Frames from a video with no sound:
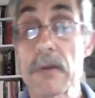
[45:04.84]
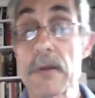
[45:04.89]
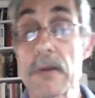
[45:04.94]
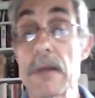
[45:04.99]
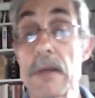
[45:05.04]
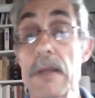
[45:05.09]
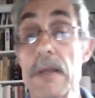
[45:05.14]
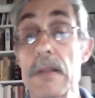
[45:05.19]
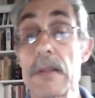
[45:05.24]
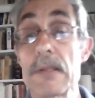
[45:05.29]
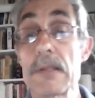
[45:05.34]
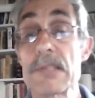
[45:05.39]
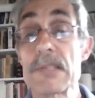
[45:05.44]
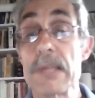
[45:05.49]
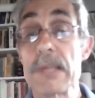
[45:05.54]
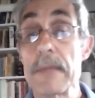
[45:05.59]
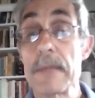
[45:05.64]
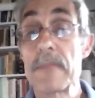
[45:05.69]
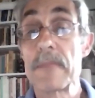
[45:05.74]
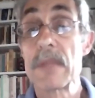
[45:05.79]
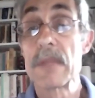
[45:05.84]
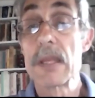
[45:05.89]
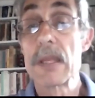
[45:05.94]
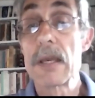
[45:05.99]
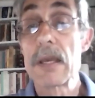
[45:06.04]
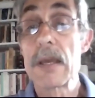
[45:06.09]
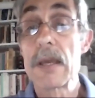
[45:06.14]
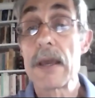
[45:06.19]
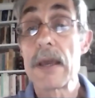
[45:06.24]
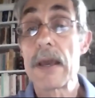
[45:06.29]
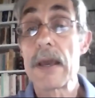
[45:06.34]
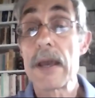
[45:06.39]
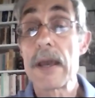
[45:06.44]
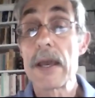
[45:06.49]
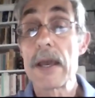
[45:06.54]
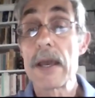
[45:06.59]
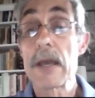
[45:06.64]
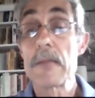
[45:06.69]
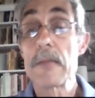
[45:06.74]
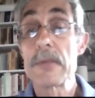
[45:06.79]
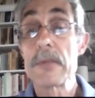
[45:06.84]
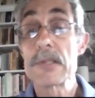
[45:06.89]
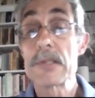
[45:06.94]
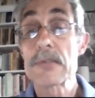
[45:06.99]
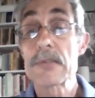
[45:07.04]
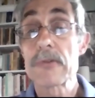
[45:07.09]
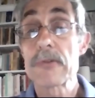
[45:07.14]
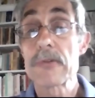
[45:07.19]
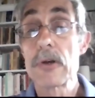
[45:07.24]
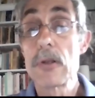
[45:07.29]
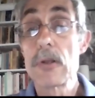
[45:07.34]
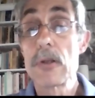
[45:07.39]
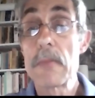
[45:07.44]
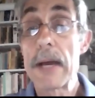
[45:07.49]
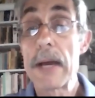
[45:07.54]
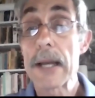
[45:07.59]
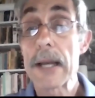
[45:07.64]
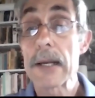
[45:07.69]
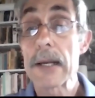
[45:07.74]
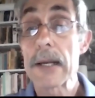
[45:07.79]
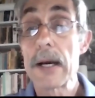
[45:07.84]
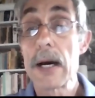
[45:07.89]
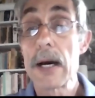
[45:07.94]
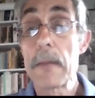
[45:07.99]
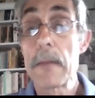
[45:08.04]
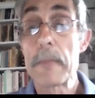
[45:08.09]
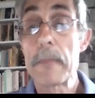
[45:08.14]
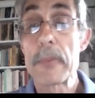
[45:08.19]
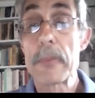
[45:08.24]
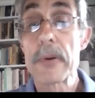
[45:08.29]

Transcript: Okay, let's see. And we scroll back up.